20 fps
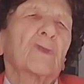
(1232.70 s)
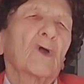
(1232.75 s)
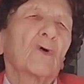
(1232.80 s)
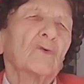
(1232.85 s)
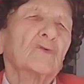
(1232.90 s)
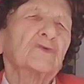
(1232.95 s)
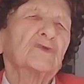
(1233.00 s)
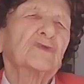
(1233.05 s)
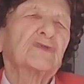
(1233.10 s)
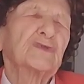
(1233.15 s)

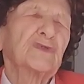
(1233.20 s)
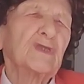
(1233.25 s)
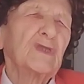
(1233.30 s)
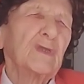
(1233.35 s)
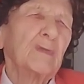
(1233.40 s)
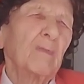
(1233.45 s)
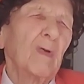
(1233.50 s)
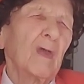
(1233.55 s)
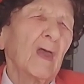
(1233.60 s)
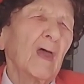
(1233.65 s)
Don't
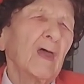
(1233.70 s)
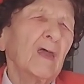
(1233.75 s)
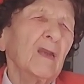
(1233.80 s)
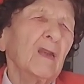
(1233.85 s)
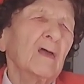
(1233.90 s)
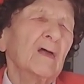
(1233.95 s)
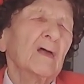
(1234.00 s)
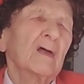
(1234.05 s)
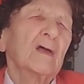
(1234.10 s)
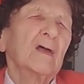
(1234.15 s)
see bed.
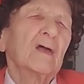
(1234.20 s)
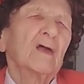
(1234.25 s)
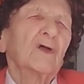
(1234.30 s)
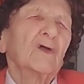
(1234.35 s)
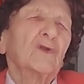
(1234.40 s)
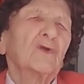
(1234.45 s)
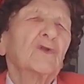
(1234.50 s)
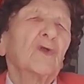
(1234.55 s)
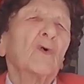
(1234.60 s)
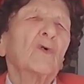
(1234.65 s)

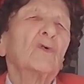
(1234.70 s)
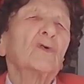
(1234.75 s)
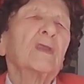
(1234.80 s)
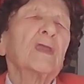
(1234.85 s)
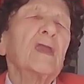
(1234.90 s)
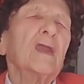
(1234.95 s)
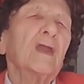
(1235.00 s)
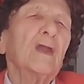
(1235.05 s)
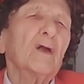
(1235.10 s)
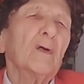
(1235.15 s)
Don't
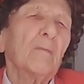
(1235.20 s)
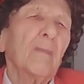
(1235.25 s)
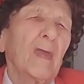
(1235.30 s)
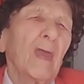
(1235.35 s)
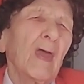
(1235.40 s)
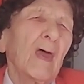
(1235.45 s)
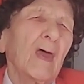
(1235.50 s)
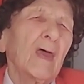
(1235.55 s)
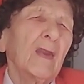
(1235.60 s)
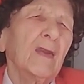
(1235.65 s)
hear
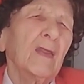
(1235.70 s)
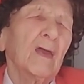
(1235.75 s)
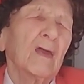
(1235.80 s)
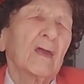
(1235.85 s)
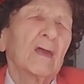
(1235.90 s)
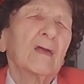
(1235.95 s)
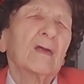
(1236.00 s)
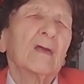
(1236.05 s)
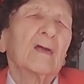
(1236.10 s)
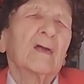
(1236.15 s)
bed.
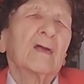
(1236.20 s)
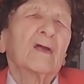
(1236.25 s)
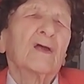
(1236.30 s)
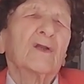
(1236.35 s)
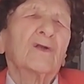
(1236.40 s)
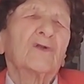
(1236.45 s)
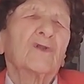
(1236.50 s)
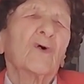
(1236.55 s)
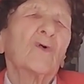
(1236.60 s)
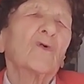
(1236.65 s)

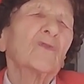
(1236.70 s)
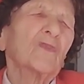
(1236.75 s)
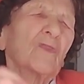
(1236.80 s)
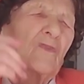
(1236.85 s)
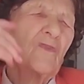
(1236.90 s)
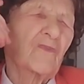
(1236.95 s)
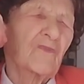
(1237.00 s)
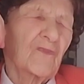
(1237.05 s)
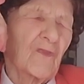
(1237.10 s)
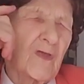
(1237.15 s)
Don't
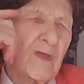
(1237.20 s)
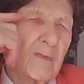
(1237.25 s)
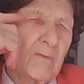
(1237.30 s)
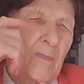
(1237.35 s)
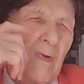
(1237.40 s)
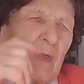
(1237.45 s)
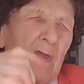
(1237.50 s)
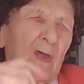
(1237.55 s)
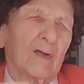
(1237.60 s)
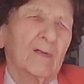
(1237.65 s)

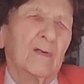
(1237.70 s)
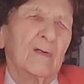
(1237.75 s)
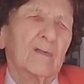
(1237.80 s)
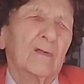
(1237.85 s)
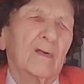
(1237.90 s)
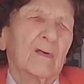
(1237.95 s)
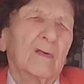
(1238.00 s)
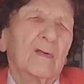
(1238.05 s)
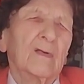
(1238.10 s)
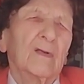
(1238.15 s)
think bed.
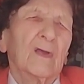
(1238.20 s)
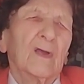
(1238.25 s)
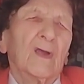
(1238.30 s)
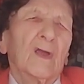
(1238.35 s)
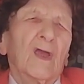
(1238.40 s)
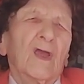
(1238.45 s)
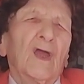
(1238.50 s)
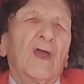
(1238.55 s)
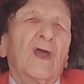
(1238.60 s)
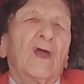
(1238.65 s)

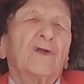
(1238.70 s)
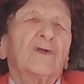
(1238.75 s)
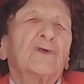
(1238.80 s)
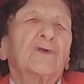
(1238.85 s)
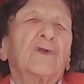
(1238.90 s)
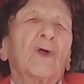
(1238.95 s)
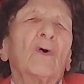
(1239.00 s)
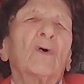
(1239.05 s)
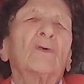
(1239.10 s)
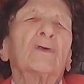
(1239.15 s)

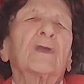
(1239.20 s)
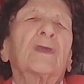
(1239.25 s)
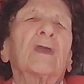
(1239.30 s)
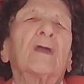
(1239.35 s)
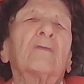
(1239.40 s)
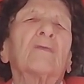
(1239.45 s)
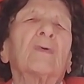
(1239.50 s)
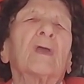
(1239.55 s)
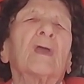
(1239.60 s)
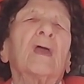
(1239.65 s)
Don't
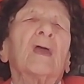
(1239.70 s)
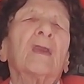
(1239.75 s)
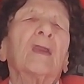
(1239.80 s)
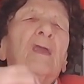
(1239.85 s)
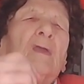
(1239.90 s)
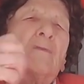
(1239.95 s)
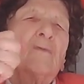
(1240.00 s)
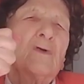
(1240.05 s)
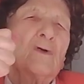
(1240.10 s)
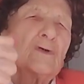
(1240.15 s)
give
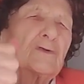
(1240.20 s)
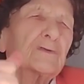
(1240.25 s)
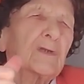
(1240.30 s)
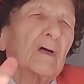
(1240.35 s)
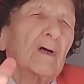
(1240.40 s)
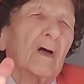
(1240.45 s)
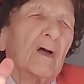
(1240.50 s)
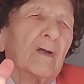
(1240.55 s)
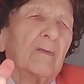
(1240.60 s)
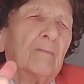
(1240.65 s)
any of your
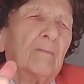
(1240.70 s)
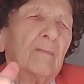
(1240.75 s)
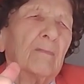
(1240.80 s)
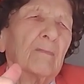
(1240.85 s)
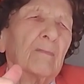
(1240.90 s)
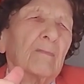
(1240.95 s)
time,